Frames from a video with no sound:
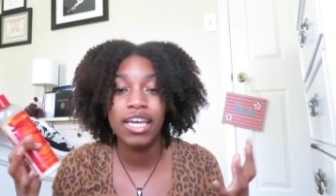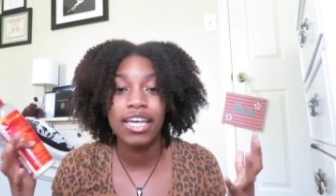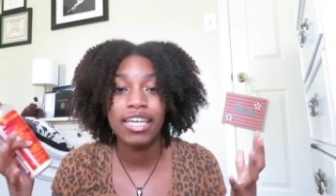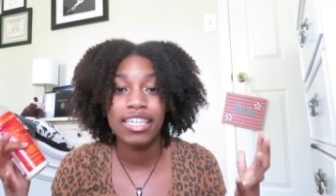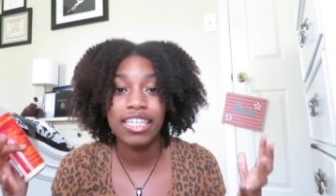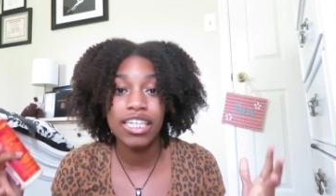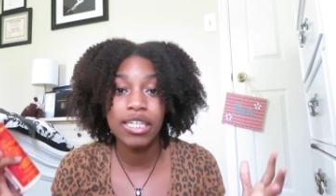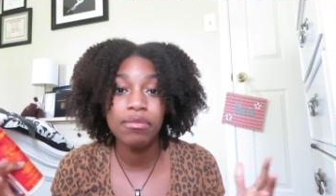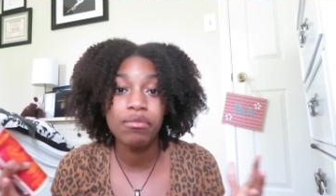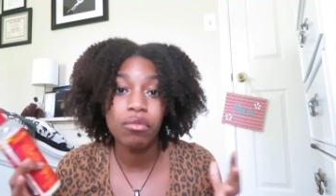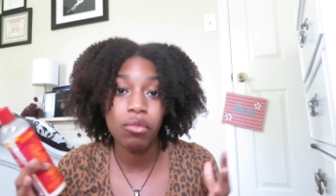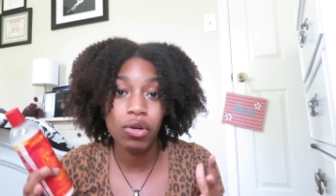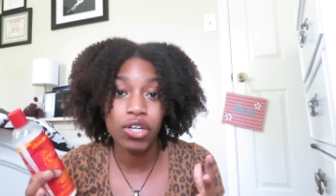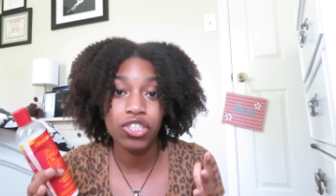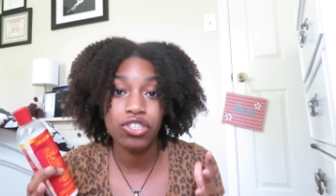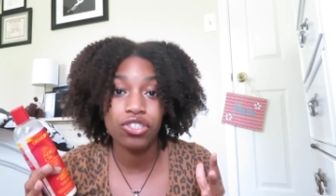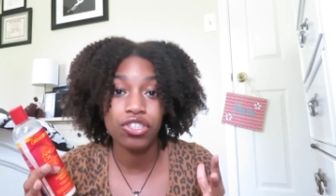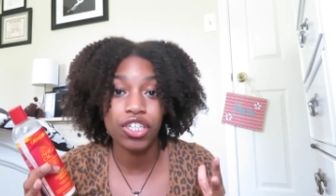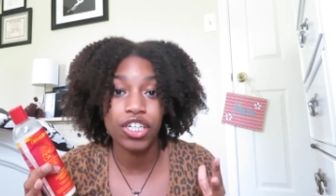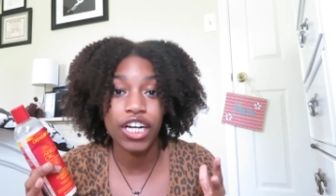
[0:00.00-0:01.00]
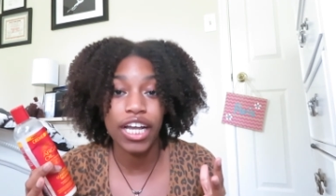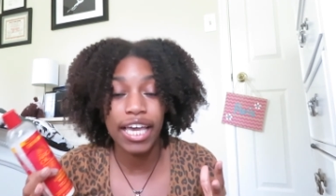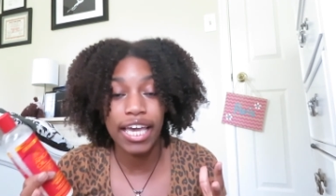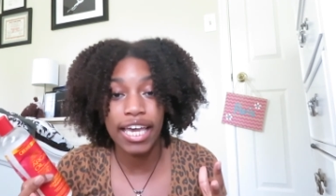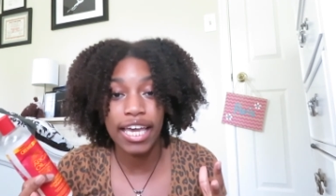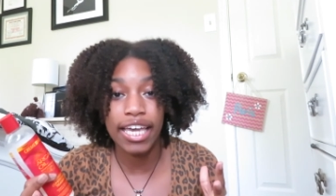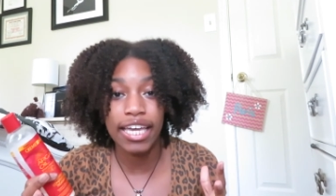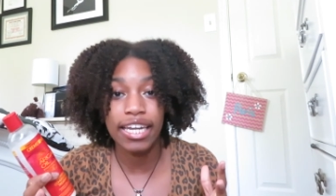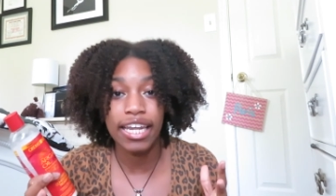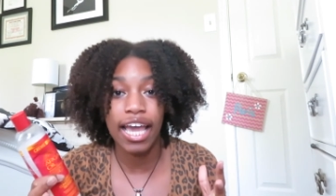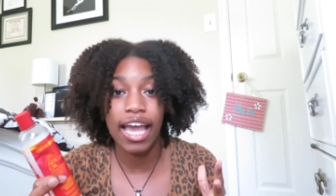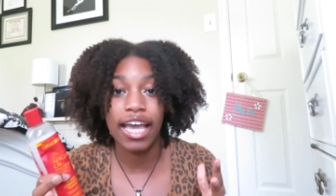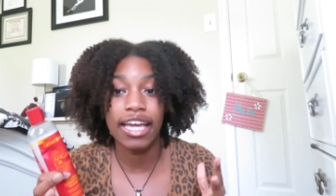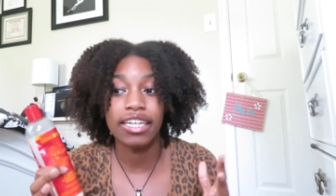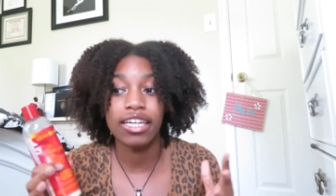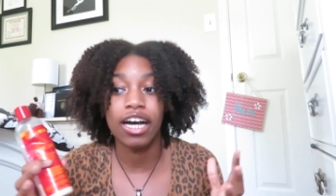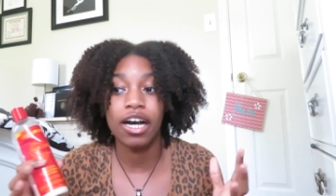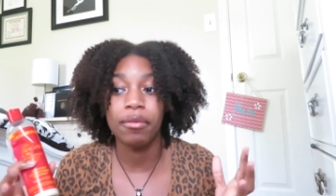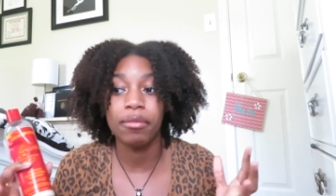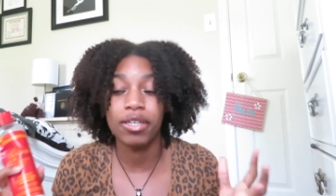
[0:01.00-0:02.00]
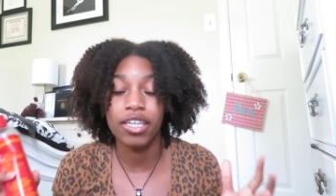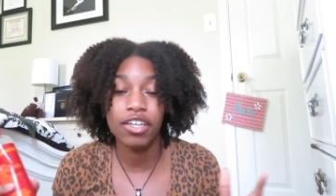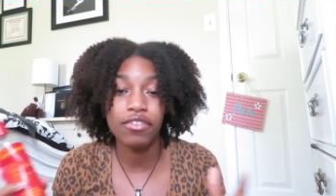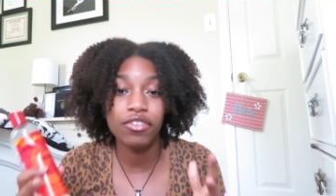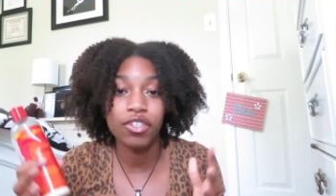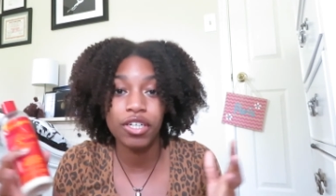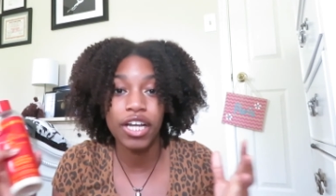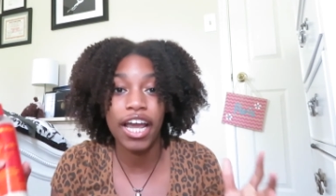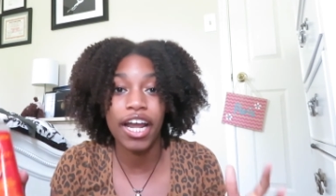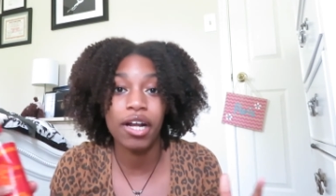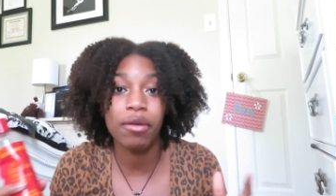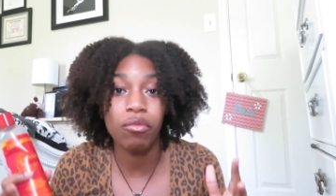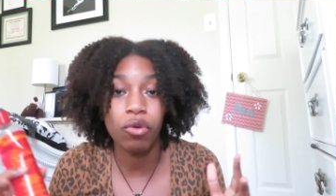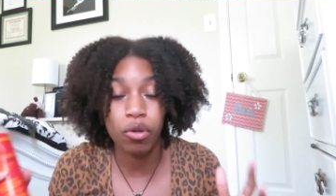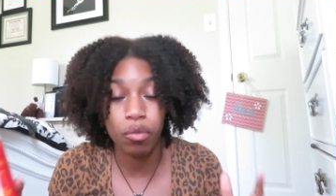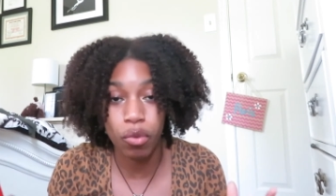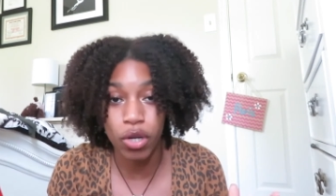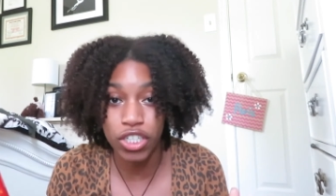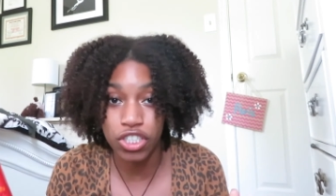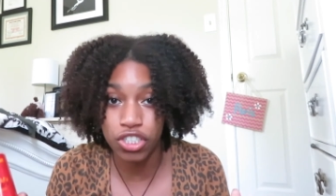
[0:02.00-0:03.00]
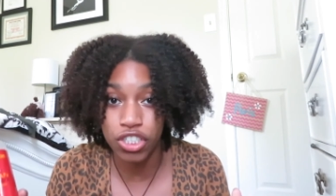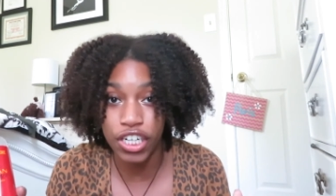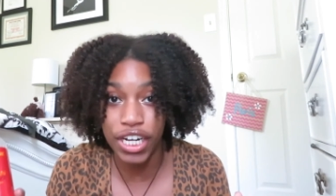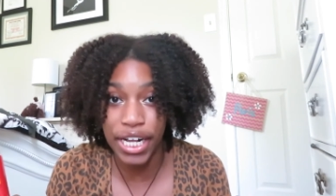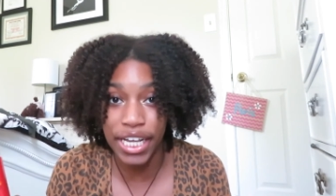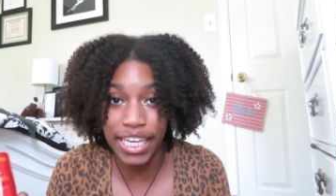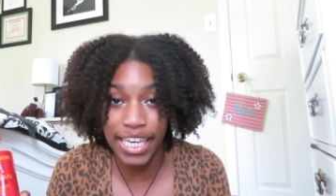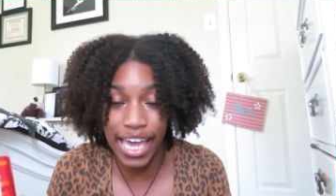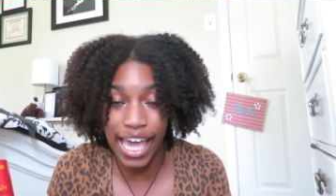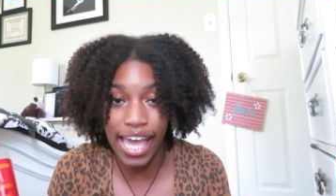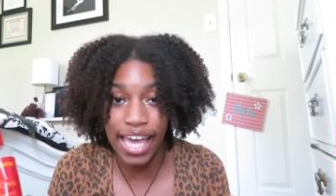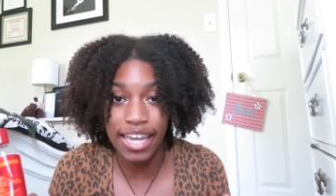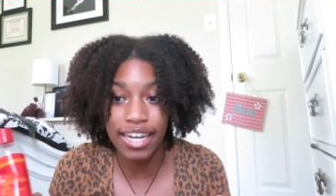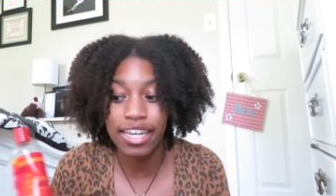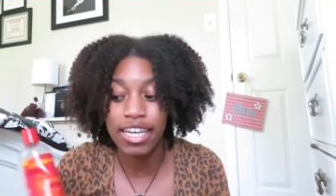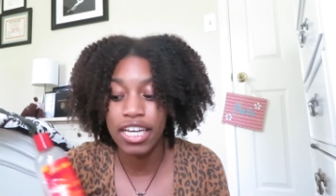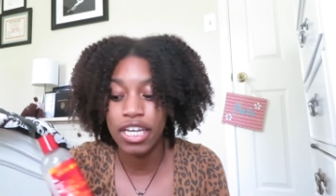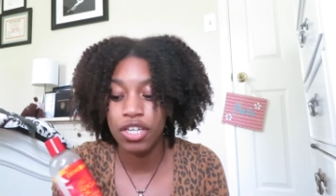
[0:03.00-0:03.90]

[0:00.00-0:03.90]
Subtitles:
keep moisture in and give your hair more moisture again.